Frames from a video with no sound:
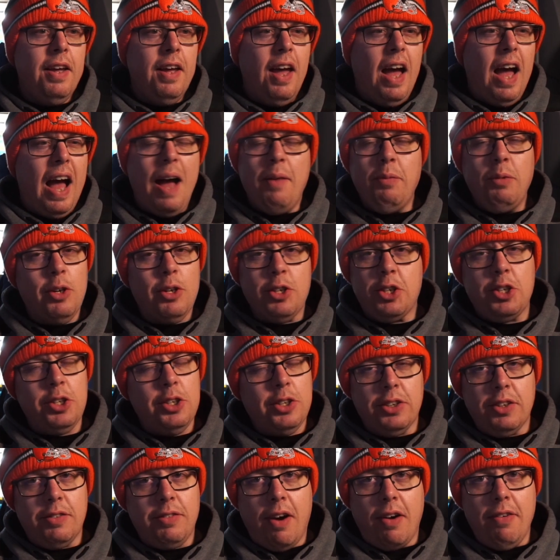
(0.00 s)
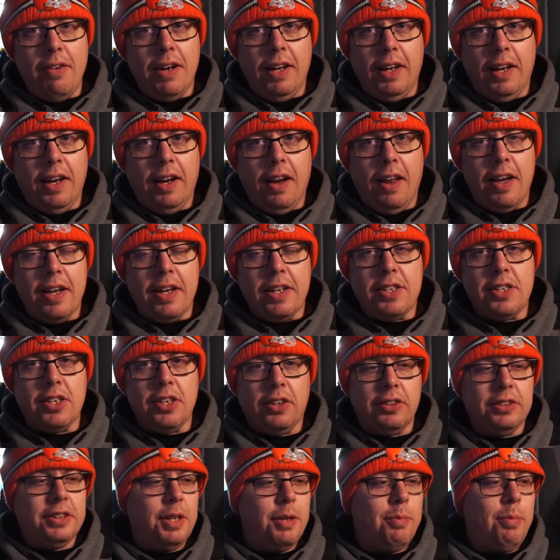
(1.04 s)
I'm not sure that I really like
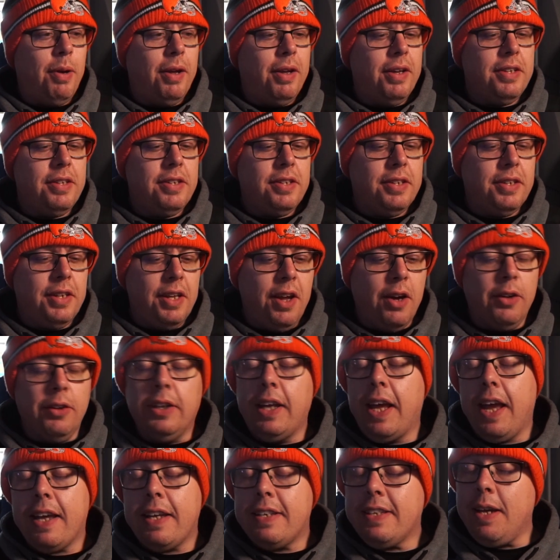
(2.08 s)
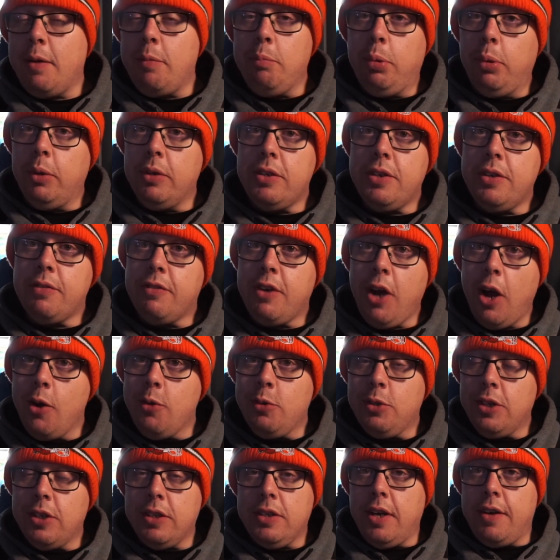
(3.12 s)
salty beers. The only examples of
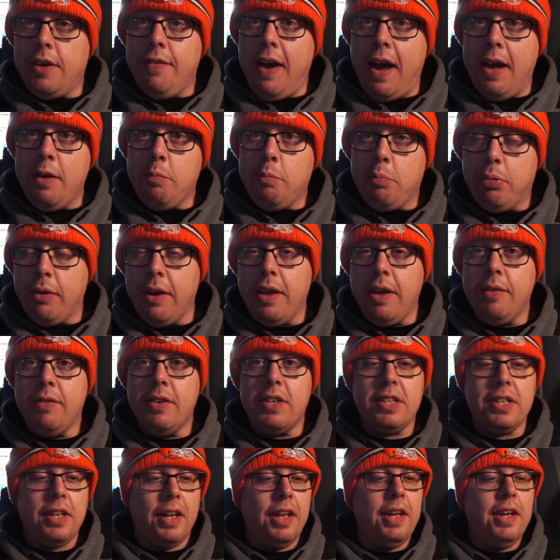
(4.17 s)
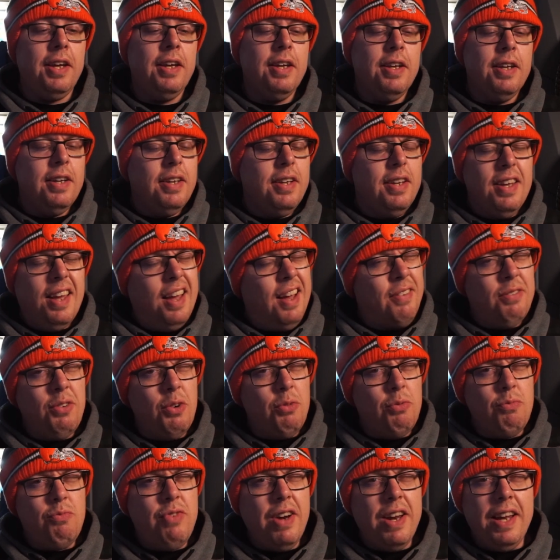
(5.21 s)
Goses I've had previously, I've
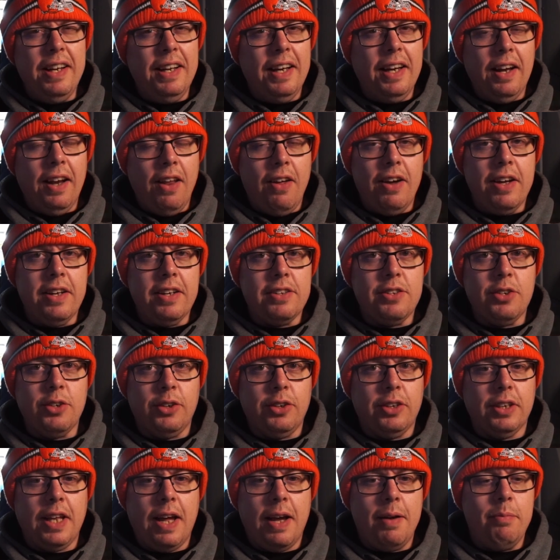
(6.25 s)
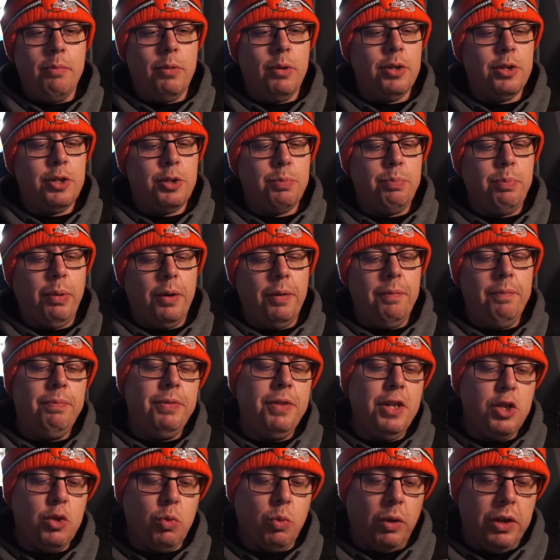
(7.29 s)
not really liked all that much, but
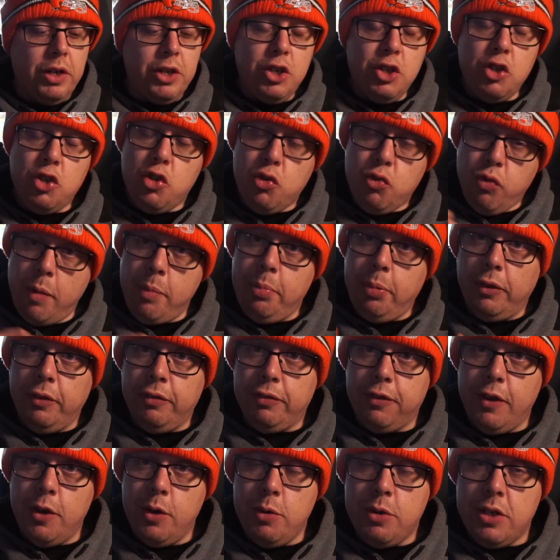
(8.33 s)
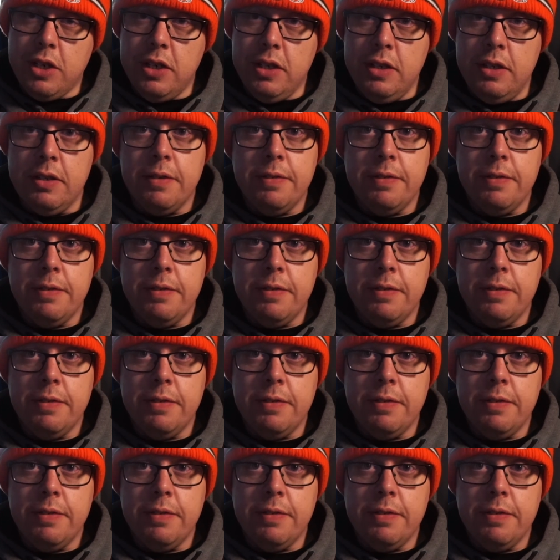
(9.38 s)
this one is triple fruited,